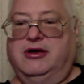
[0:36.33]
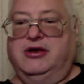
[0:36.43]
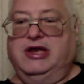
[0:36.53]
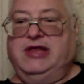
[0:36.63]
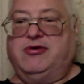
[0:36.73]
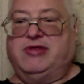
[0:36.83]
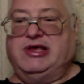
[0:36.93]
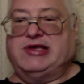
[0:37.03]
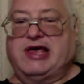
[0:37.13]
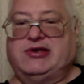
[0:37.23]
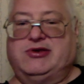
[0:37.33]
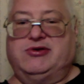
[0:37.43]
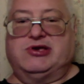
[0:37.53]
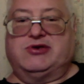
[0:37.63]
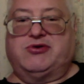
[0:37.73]
Neither of these
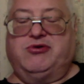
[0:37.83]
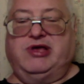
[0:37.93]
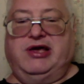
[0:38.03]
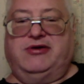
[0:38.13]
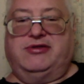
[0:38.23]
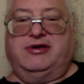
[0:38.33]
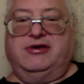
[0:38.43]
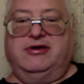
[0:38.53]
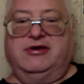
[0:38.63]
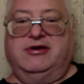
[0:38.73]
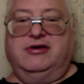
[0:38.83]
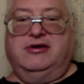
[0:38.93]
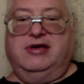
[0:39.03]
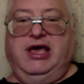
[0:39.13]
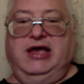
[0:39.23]
attitudes is truly healthy.
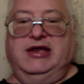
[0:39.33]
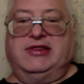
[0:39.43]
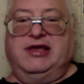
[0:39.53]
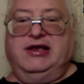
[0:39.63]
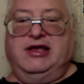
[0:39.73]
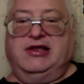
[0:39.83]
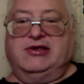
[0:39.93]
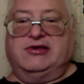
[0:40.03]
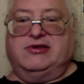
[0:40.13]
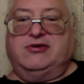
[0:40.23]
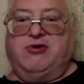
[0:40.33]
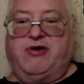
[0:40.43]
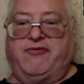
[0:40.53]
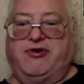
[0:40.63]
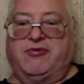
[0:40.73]
And the thing that is too
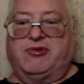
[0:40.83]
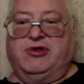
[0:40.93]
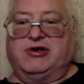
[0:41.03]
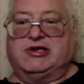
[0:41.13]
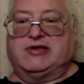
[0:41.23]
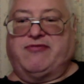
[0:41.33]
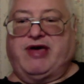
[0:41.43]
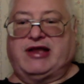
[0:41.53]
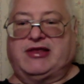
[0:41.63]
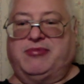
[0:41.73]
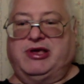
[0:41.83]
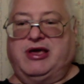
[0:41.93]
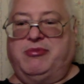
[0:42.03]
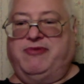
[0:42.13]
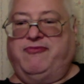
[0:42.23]
often overlooked is the fact that
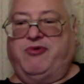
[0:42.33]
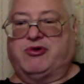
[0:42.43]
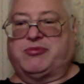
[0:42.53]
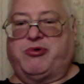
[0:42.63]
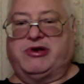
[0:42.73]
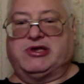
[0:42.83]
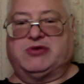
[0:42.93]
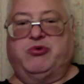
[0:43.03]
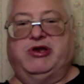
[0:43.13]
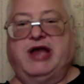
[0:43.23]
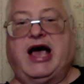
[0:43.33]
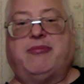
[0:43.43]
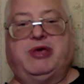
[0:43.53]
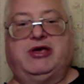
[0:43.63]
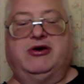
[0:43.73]
becoming Ford's apprentice would
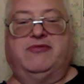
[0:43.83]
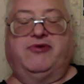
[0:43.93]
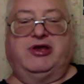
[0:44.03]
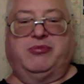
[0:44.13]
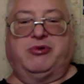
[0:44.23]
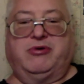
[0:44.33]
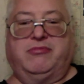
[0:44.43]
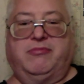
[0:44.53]
not be good for Dipper.